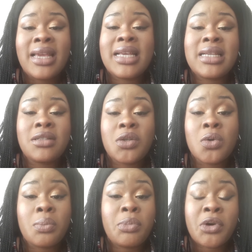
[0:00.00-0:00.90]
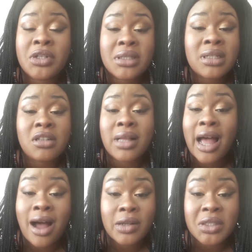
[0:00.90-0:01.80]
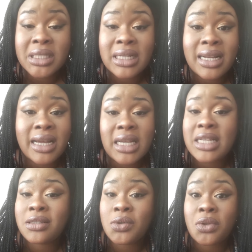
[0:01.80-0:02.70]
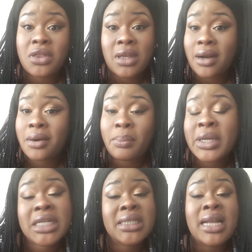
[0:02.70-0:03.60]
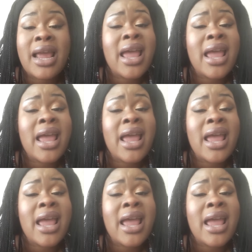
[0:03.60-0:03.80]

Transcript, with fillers: He's your personal counselor, He's your therapist,